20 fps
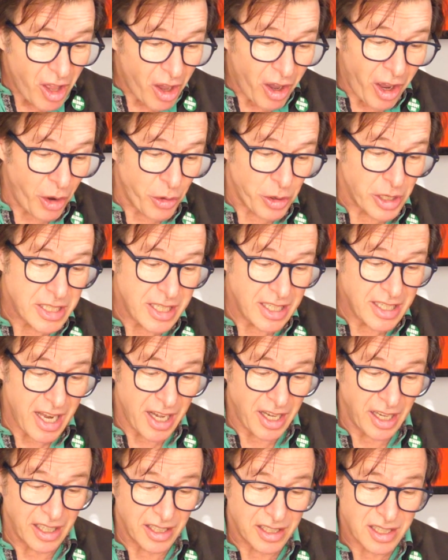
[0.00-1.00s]
I honestly
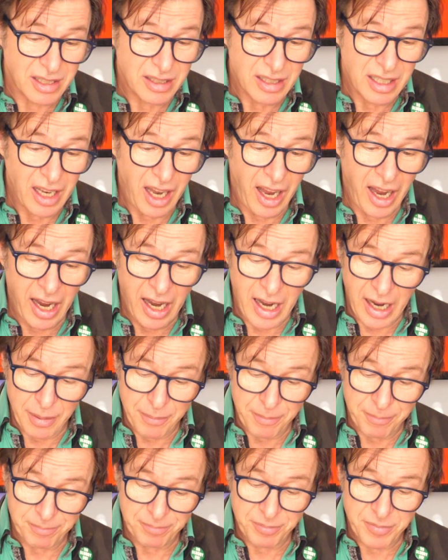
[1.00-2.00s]
didn't.
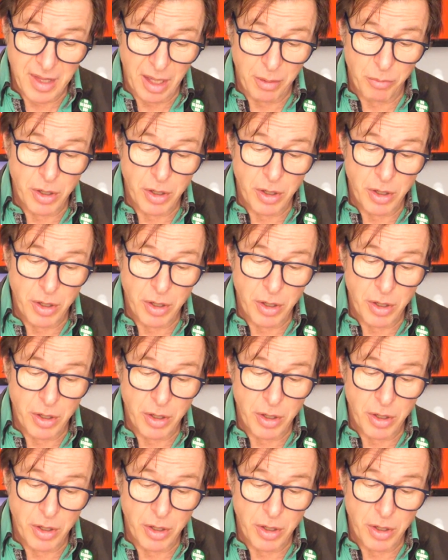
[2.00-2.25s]
They